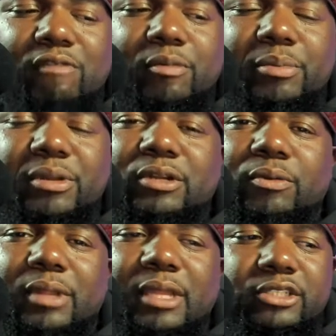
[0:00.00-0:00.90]
been in a
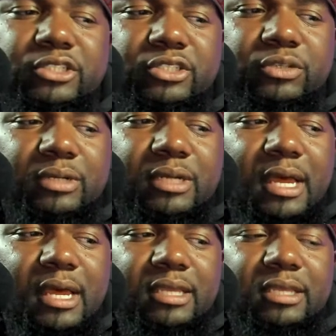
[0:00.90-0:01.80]
relationship with a
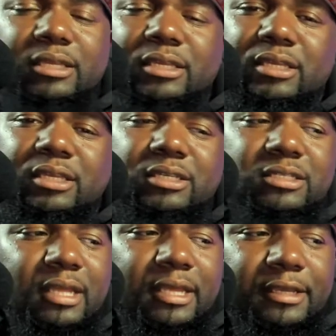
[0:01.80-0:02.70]
guy? He is
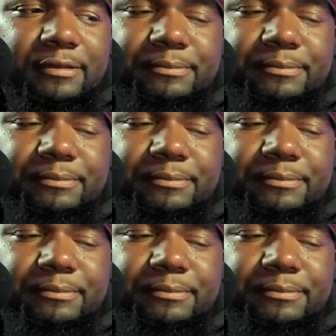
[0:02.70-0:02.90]
like,